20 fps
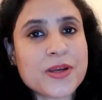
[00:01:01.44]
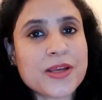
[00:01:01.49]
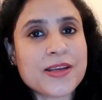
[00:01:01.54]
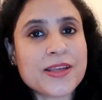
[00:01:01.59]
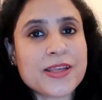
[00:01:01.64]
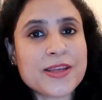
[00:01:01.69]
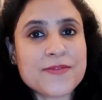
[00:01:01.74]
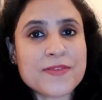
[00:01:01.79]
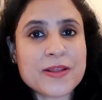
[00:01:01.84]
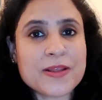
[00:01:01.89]

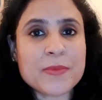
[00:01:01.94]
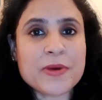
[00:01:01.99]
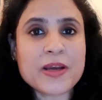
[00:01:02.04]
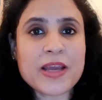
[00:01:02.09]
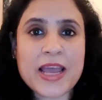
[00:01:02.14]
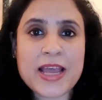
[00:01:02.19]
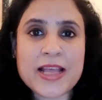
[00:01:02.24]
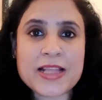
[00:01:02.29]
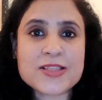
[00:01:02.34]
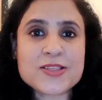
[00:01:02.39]
can give them a
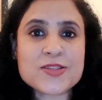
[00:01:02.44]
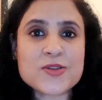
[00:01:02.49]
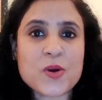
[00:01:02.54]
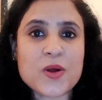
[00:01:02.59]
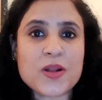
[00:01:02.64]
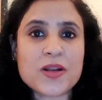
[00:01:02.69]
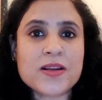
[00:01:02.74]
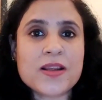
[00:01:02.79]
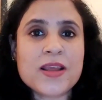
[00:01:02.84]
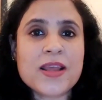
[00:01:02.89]

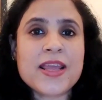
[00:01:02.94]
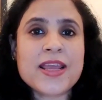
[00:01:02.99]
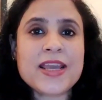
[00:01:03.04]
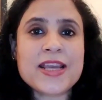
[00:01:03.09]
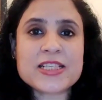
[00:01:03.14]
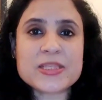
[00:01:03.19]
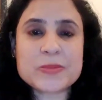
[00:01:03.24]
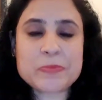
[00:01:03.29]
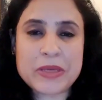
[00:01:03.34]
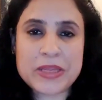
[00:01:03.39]
hands-on
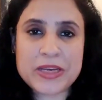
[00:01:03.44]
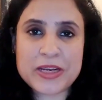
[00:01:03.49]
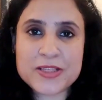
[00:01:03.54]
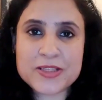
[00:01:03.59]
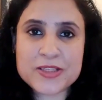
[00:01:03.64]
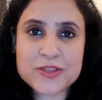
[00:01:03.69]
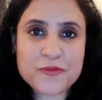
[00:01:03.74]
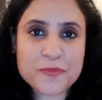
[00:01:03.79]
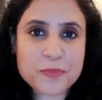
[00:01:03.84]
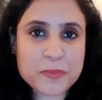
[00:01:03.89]

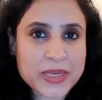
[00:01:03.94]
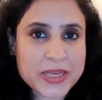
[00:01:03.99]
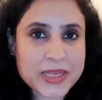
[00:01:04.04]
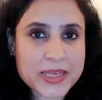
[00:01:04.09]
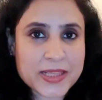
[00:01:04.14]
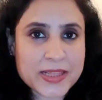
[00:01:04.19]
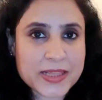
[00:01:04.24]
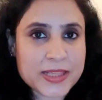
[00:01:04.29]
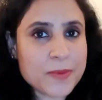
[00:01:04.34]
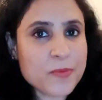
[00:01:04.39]
experience of
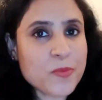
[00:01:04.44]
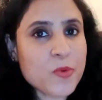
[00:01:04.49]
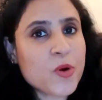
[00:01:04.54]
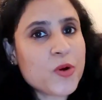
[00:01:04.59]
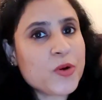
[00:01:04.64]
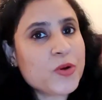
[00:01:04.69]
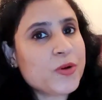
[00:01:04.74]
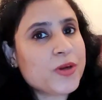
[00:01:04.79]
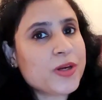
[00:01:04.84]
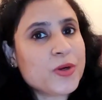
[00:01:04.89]
making them,
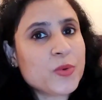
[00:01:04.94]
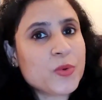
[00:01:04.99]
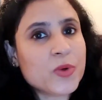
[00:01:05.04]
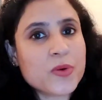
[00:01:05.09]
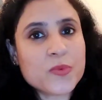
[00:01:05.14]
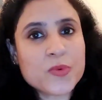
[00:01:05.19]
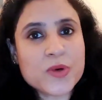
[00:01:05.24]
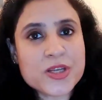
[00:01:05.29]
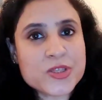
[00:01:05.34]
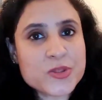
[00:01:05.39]
or you can do
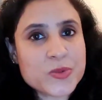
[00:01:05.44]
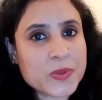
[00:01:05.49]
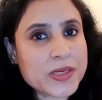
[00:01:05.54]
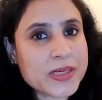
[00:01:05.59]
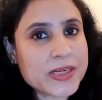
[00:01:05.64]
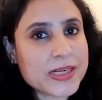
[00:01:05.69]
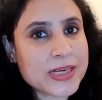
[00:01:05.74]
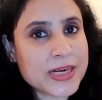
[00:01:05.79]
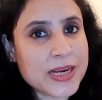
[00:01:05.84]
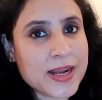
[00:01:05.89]
a virtual
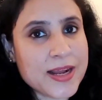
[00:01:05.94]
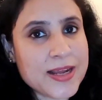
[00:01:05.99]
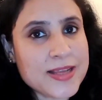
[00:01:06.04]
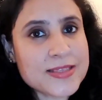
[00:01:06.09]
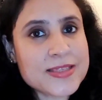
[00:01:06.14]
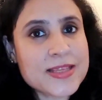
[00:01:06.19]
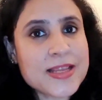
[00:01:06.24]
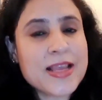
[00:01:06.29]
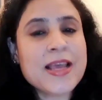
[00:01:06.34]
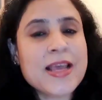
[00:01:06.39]

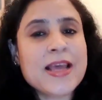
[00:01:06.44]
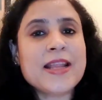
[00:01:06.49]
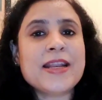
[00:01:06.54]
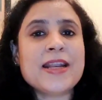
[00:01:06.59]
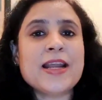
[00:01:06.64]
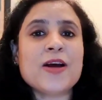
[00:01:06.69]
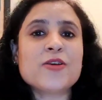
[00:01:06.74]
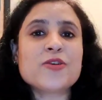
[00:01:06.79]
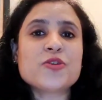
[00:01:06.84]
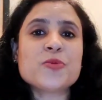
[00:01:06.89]
class.
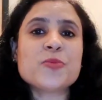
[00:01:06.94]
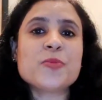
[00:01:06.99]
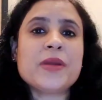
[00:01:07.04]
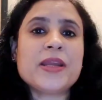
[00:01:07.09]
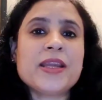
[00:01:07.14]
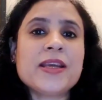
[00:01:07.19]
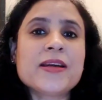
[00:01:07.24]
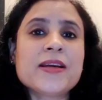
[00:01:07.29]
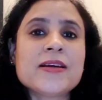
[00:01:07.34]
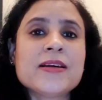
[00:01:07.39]
Now to
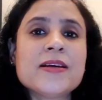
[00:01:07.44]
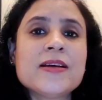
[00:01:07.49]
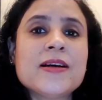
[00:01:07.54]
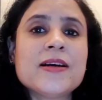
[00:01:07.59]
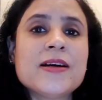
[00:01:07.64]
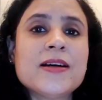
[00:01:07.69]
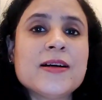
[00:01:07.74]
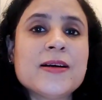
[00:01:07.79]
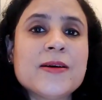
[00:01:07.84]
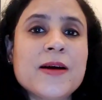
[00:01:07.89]
make
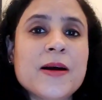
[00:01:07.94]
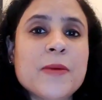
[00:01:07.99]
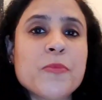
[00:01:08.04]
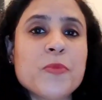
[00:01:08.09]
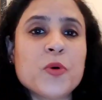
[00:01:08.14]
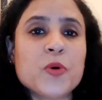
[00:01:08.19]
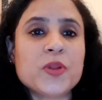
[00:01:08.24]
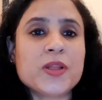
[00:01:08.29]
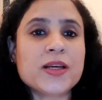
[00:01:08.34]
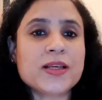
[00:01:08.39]
a
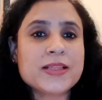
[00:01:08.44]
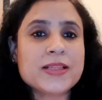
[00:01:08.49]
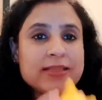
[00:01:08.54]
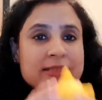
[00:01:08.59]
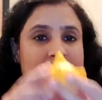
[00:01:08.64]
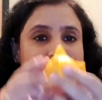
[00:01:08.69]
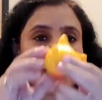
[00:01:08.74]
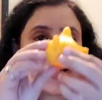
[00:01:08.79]
modak, this